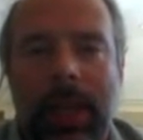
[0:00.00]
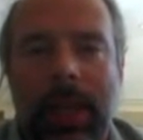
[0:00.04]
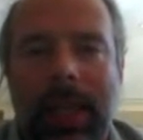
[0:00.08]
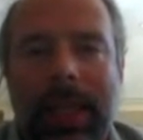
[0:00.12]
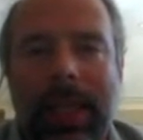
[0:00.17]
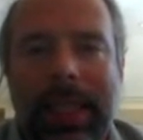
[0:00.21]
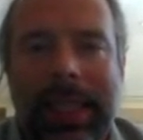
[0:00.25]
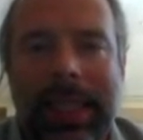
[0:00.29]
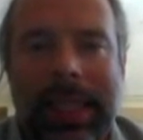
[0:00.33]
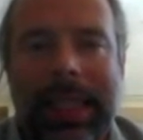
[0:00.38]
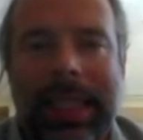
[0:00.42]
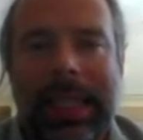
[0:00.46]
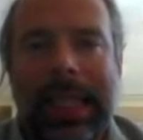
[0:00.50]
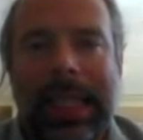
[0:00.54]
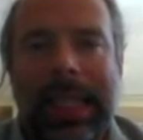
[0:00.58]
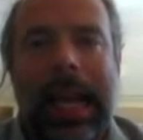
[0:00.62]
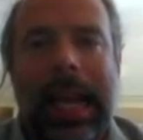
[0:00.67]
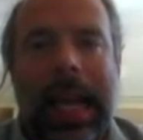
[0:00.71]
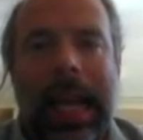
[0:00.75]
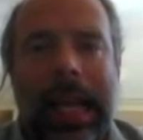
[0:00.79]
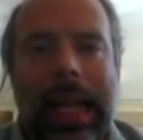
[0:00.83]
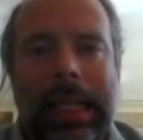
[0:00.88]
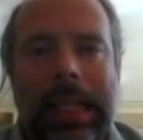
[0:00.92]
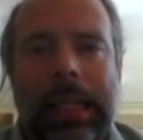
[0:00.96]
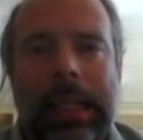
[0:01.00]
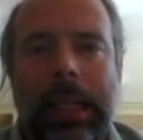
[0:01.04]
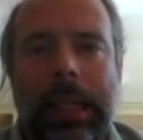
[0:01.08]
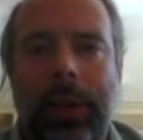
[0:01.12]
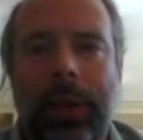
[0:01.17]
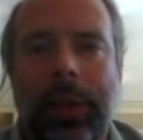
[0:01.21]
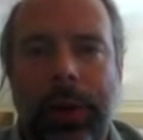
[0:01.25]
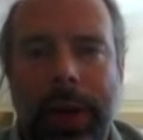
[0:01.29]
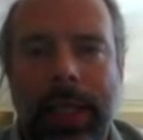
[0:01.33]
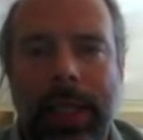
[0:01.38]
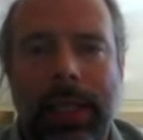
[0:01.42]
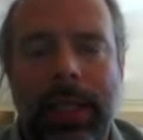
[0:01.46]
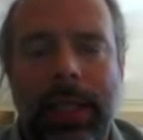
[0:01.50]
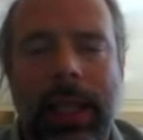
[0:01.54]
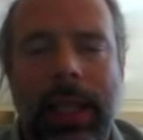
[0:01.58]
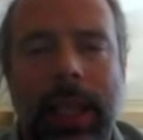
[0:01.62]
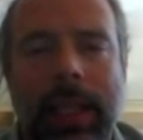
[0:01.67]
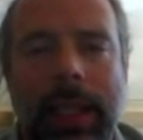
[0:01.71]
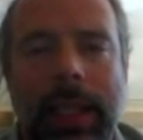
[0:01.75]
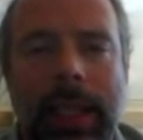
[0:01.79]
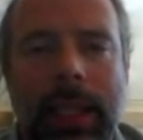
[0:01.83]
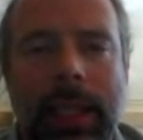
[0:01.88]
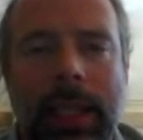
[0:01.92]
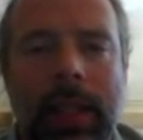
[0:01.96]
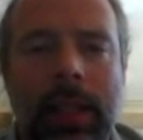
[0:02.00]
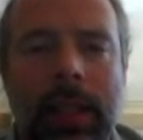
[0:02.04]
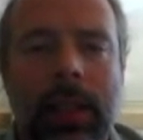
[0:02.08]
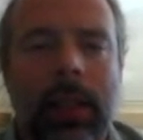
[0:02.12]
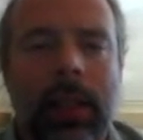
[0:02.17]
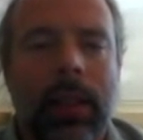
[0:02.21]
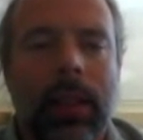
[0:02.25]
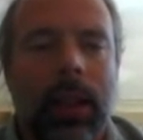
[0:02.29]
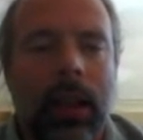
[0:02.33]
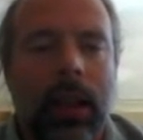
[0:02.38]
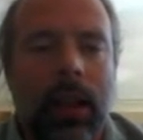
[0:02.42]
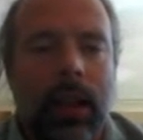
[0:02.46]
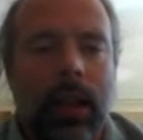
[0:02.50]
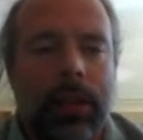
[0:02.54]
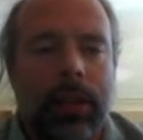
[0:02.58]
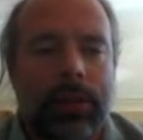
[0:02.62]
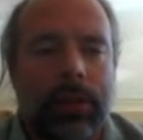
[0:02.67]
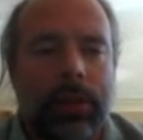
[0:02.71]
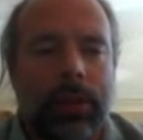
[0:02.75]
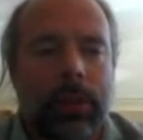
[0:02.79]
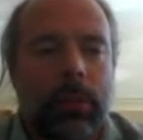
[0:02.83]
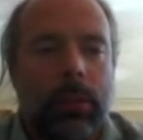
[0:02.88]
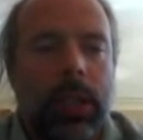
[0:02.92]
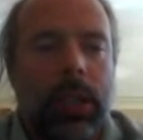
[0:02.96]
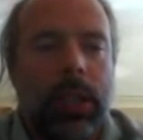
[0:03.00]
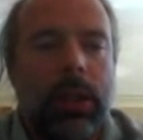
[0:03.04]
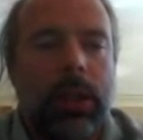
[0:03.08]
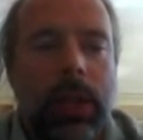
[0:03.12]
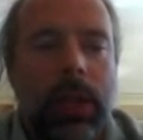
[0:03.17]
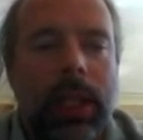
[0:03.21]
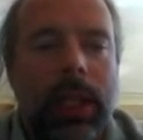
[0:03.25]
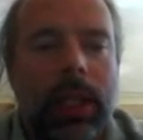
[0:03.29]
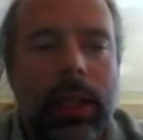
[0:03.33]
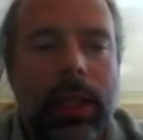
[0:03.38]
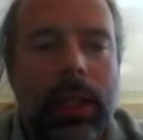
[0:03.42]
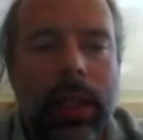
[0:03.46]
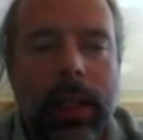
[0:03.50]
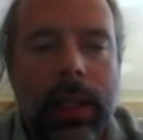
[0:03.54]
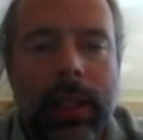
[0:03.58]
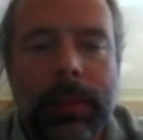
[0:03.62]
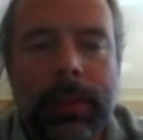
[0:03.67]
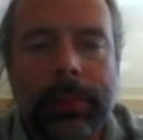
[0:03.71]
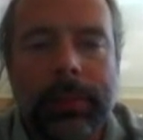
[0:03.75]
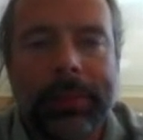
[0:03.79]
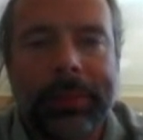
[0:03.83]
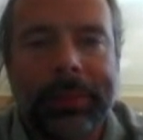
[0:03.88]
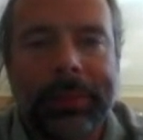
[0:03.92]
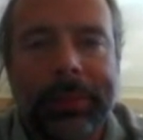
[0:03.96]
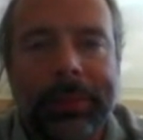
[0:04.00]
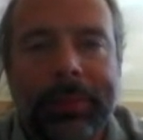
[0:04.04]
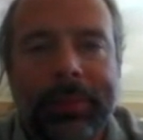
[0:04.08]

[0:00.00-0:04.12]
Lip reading: this is not actually a crazy idea for Bitcoin.